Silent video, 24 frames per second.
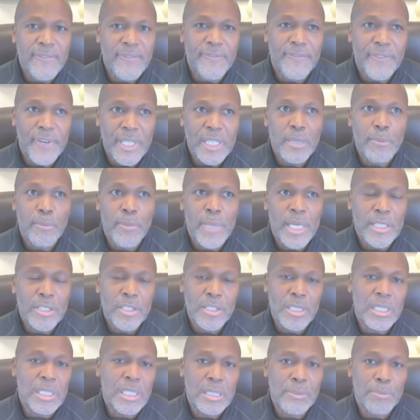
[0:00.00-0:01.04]

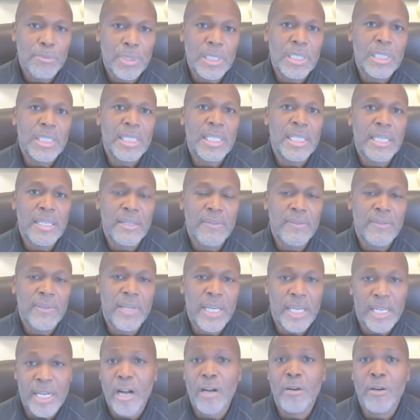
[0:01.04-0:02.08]
fundamentally believe
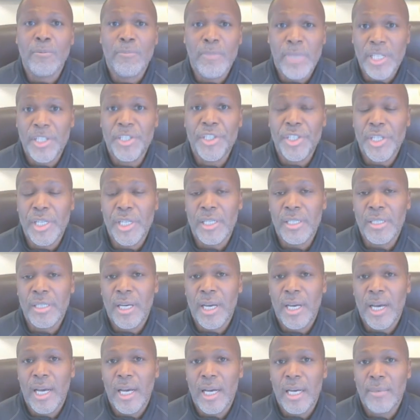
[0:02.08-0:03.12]
in our mission
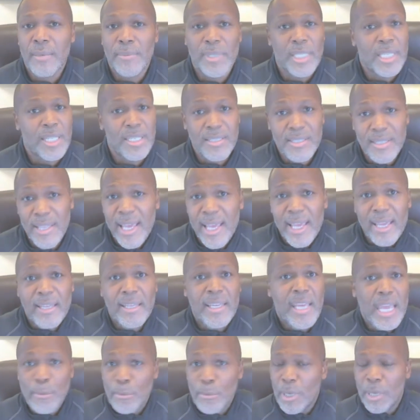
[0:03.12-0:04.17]
because they
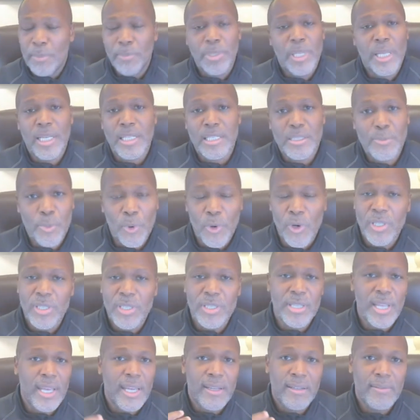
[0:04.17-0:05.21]
came up playing
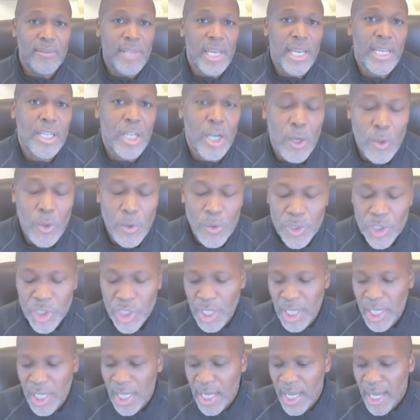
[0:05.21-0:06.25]
sports, they coach,